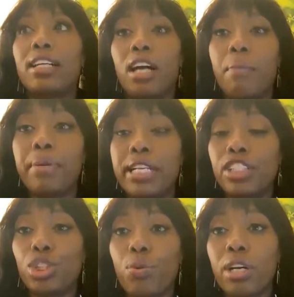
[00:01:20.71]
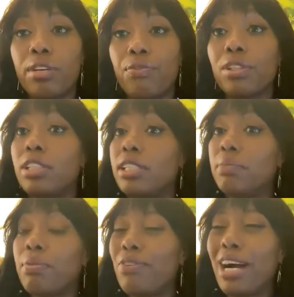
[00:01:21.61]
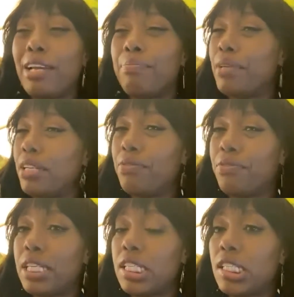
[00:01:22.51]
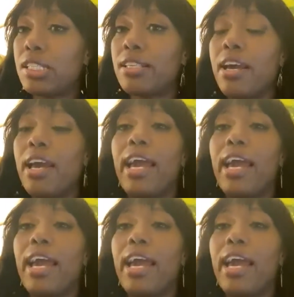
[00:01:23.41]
company that you're working for doesn't provide benefits,